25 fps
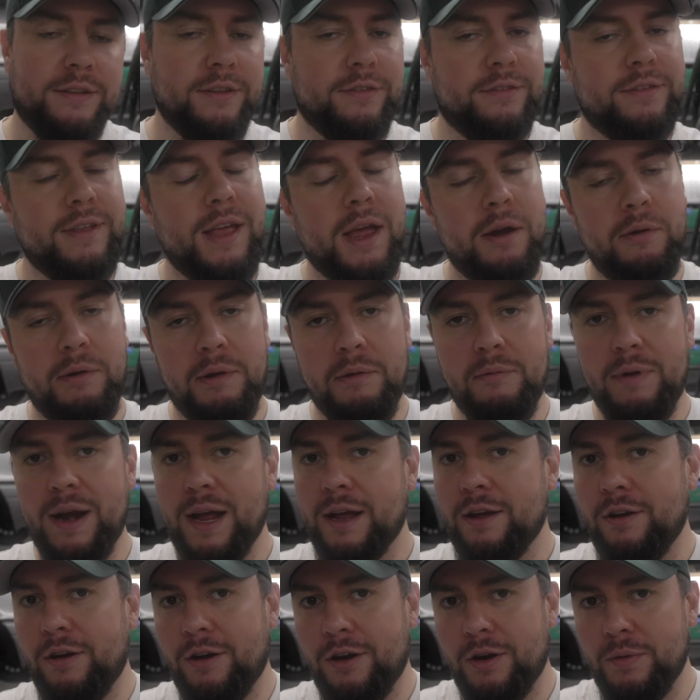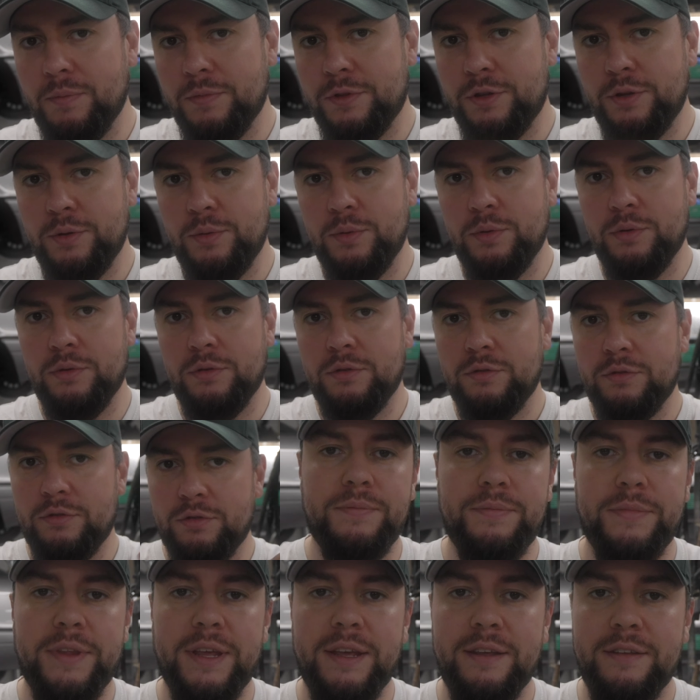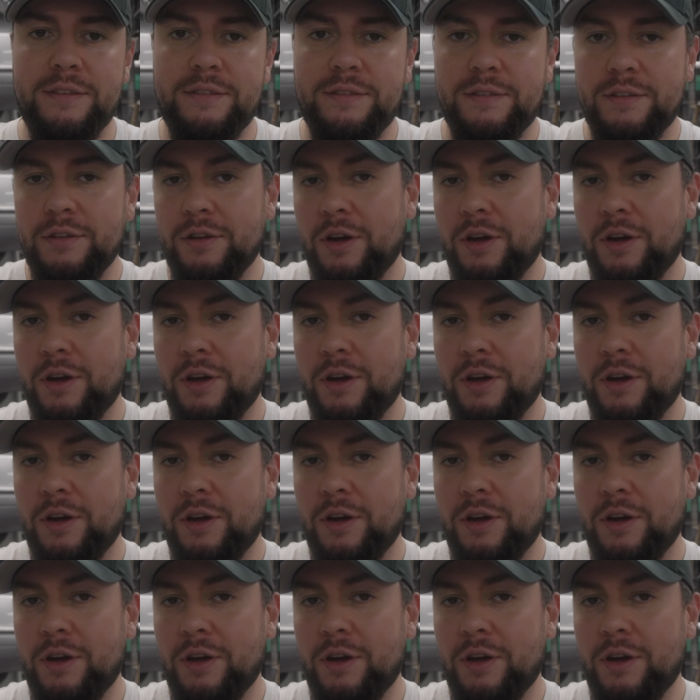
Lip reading: the steering rack arm to is